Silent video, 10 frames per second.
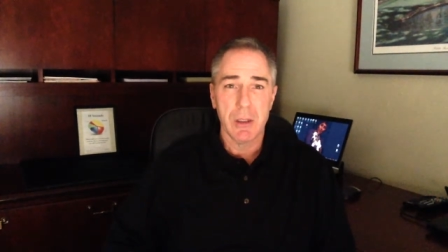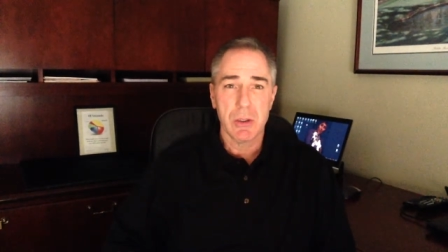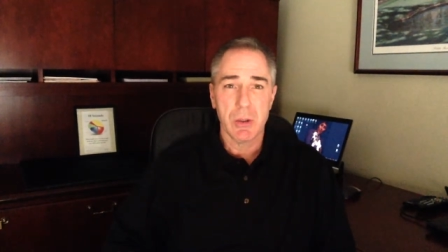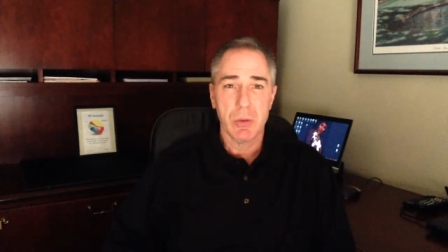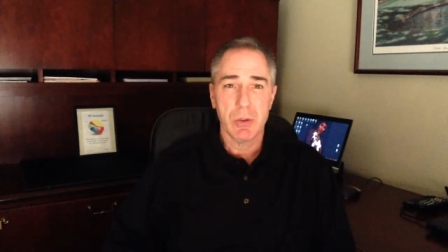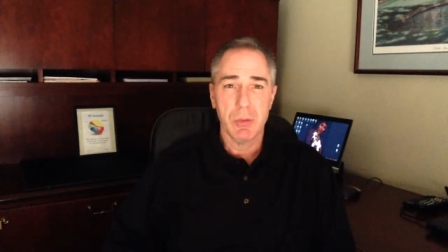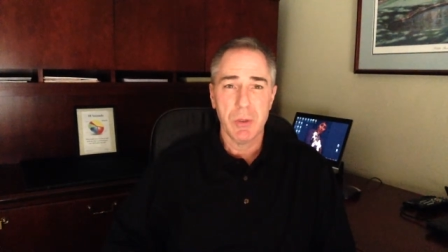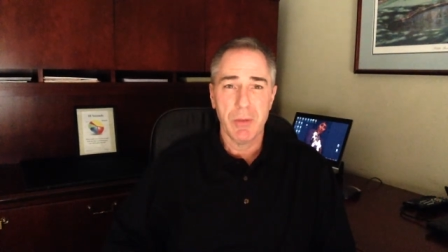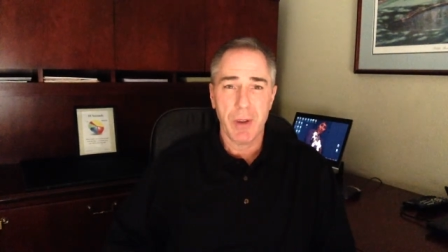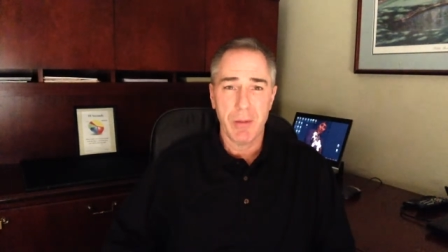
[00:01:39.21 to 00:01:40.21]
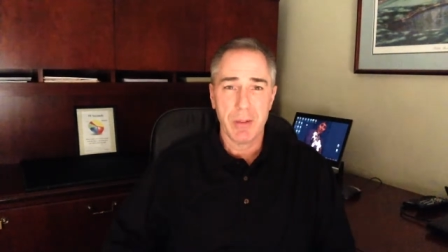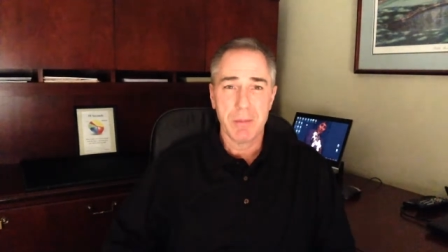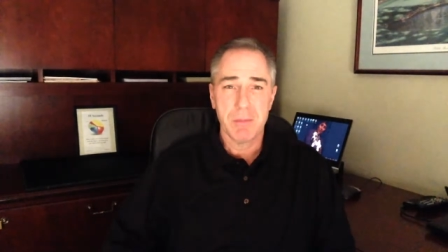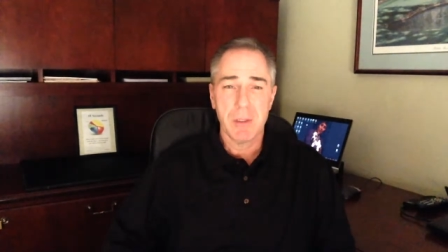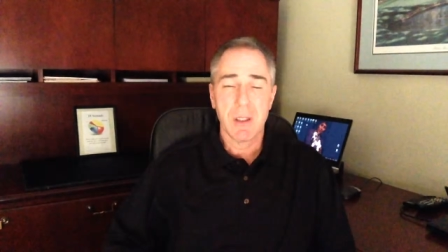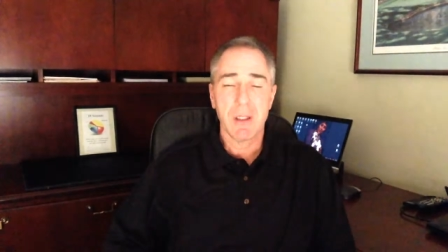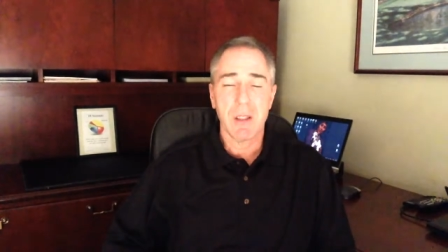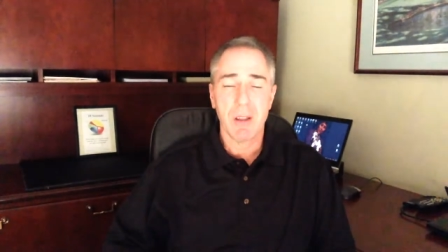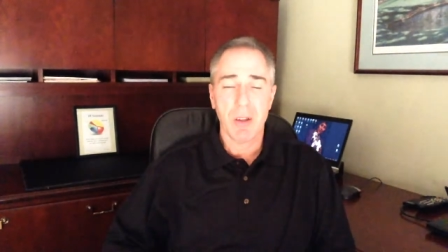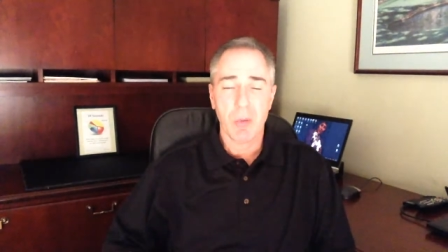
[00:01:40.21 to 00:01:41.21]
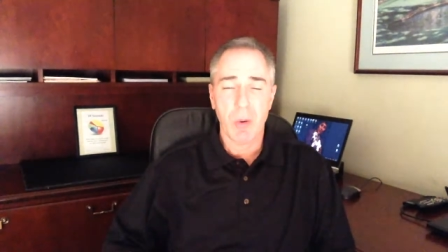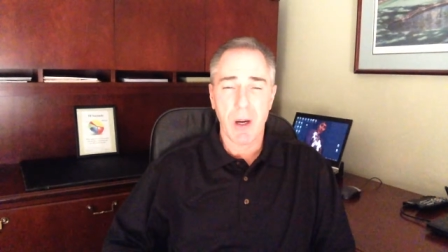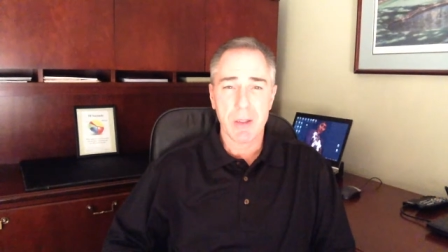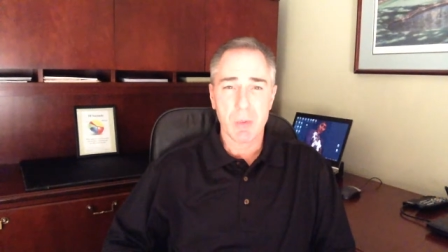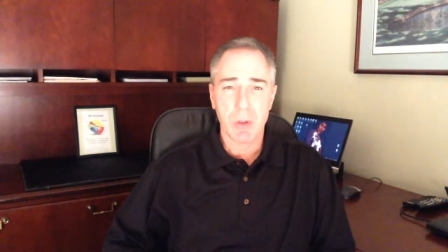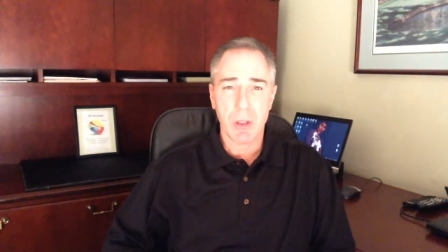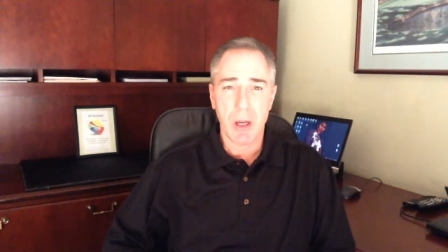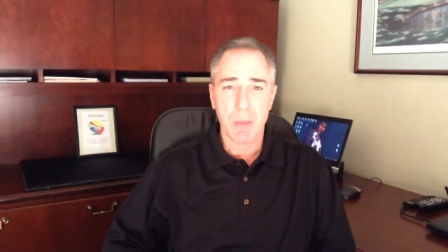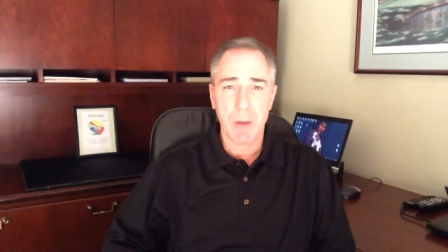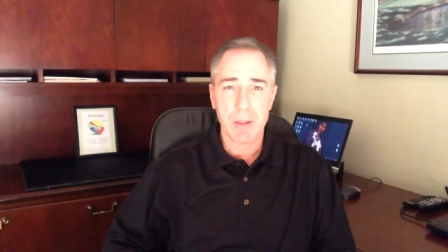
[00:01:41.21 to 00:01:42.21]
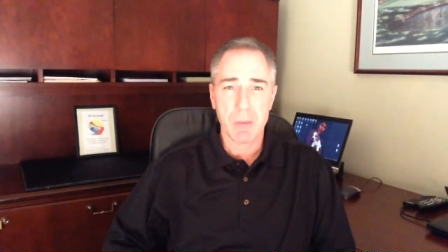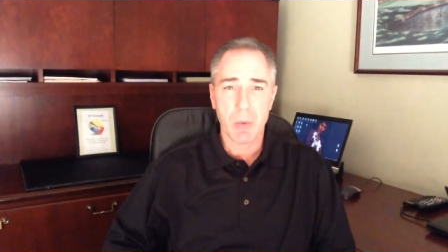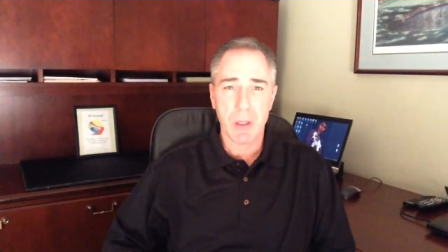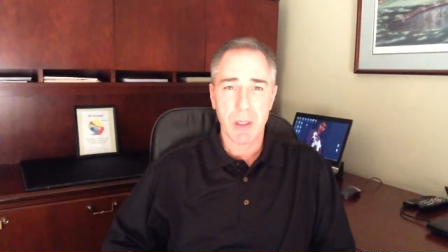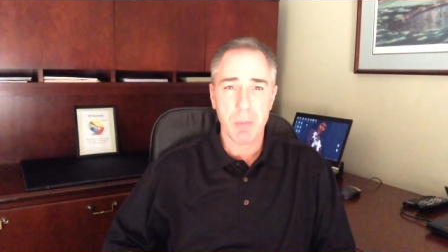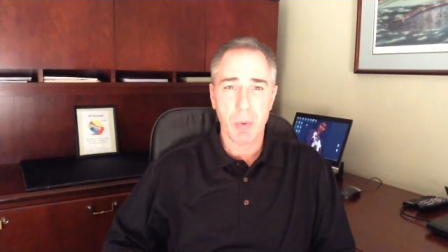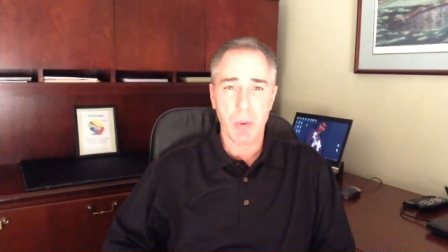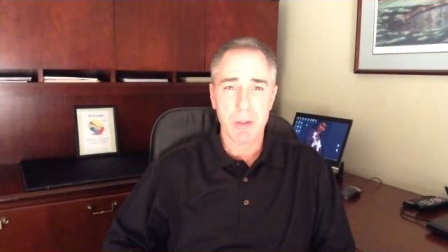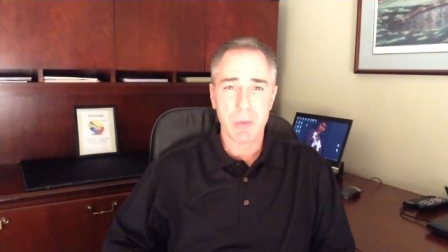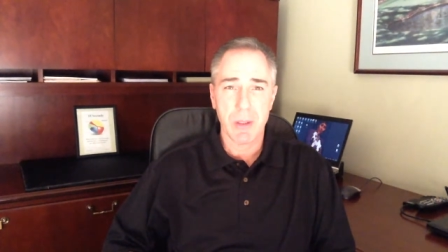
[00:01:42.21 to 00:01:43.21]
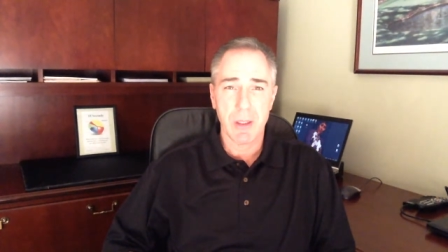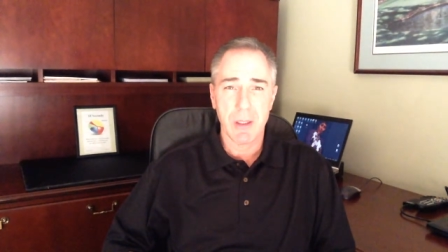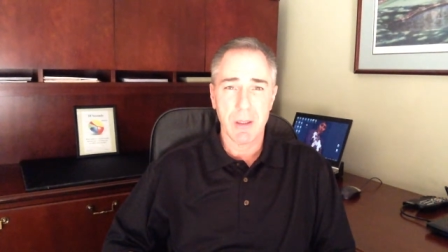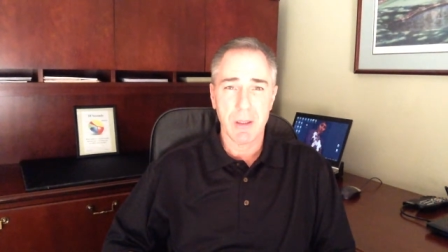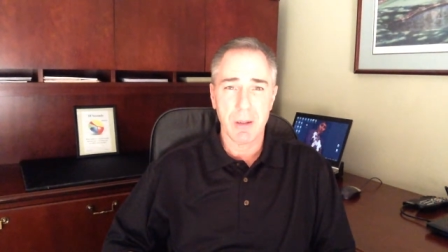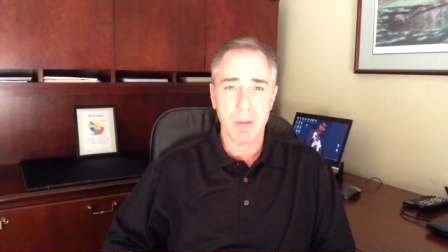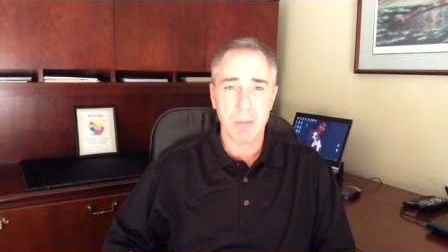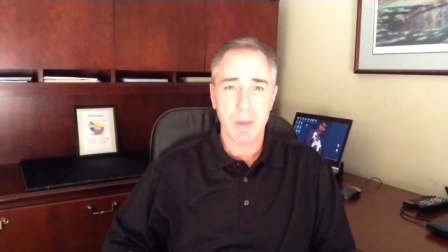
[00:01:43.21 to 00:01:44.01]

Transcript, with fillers: So do me a favor, continue to watch. We'll talk about some more key points we can get into.